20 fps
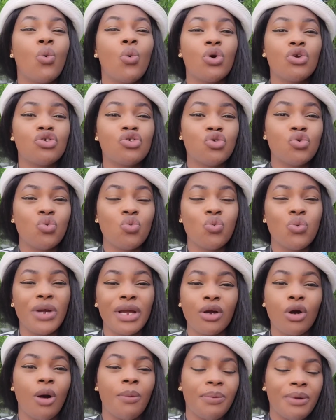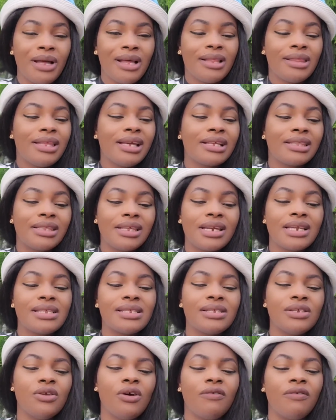Once you wake up, take 3
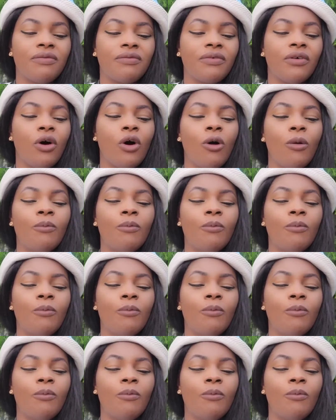seeds of